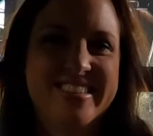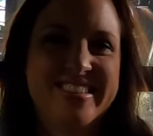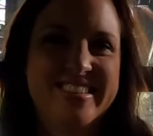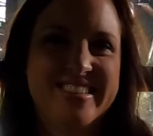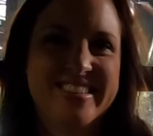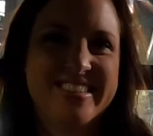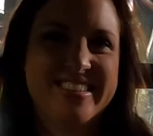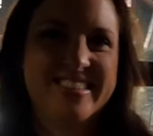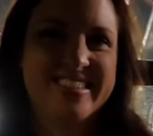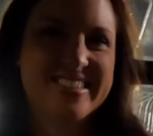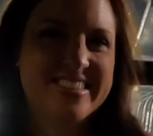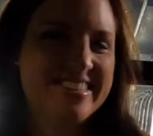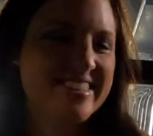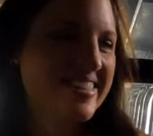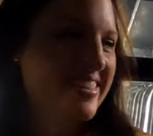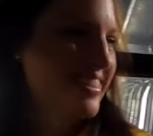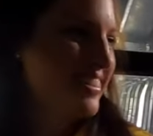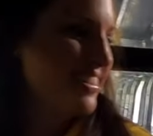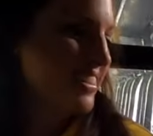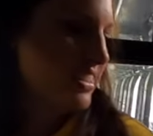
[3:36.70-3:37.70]
So how many
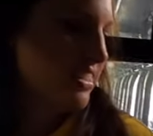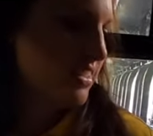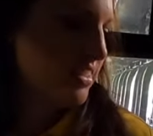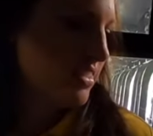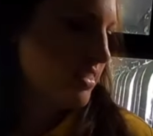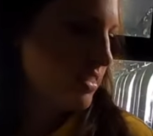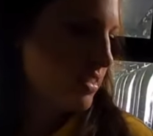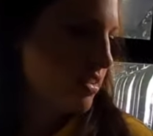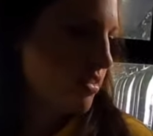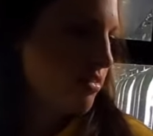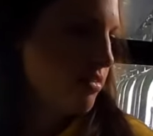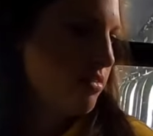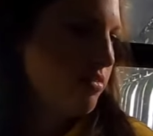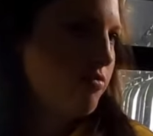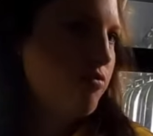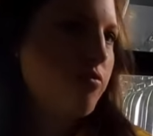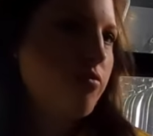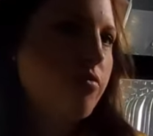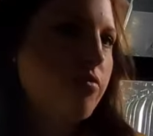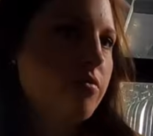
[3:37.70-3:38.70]
people do you think fit in here?
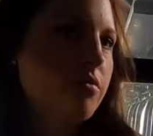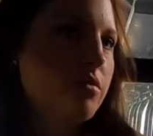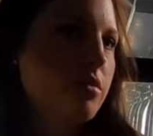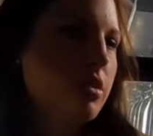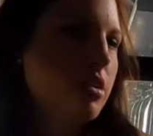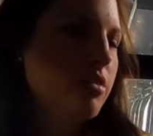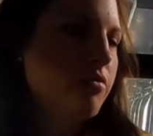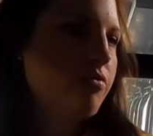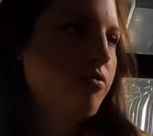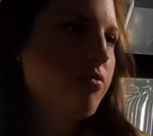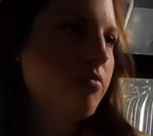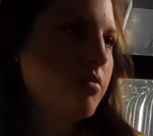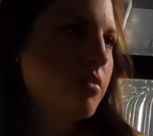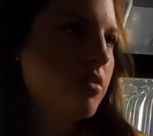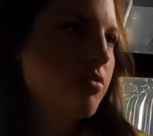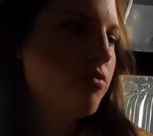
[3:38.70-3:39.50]
Maybe 4 or 5?